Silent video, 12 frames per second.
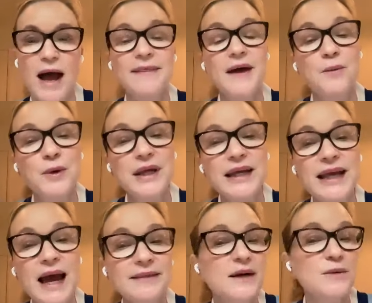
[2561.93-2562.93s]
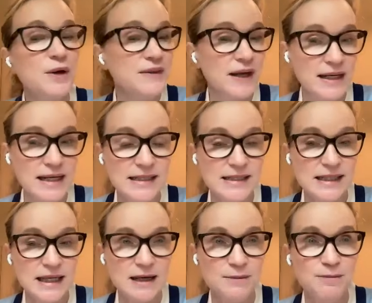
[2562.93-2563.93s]
And then we get them what they need to
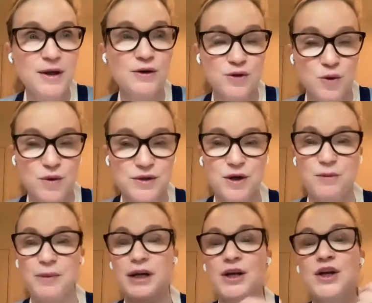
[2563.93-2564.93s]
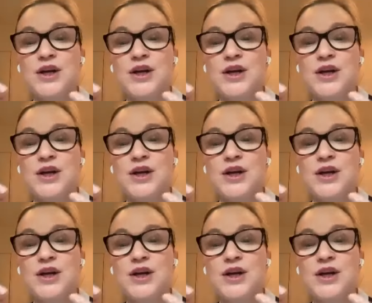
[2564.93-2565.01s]
keep their doors open.